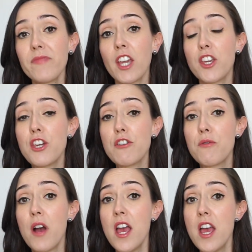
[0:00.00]

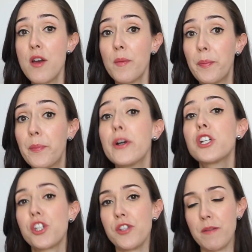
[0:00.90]
you
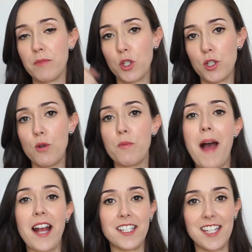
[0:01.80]
push them to talk
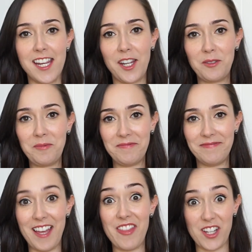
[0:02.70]
back to you.
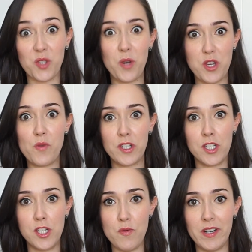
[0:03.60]
And that's what you want
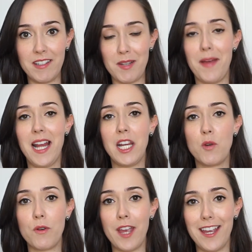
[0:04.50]
to do when it's a
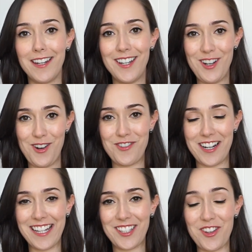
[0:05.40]
bilingual kid, all
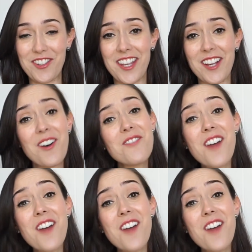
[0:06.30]
right? So you say, all